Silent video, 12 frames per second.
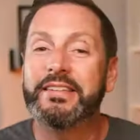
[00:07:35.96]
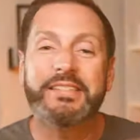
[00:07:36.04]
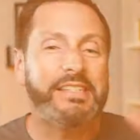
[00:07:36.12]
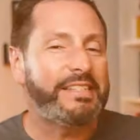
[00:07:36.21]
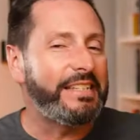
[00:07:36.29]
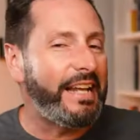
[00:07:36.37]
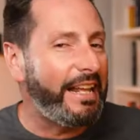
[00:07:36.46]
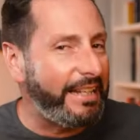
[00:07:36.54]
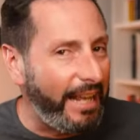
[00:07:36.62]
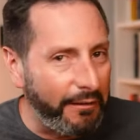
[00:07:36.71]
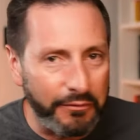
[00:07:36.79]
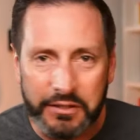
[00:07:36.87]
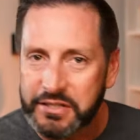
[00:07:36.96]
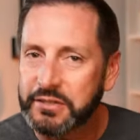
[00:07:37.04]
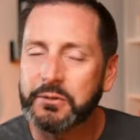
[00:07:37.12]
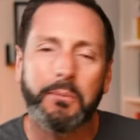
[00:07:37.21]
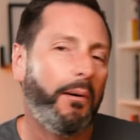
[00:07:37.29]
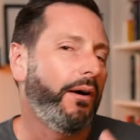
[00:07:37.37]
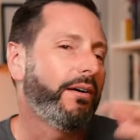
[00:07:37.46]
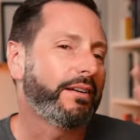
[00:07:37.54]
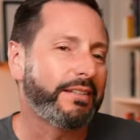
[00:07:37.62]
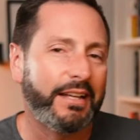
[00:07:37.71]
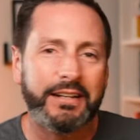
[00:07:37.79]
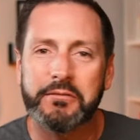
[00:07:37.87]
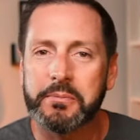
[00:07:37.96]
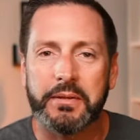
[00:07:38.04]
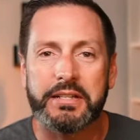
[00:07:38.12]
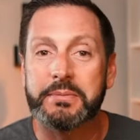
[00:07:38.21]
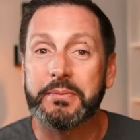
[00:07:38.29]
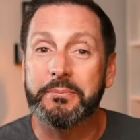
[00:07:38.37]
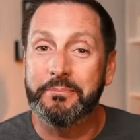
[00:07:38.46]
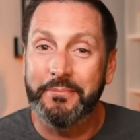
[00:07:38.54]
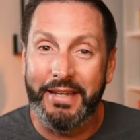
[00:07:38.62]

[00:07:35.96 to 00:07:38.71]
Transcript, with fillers: this isn't at every single park, not every place, but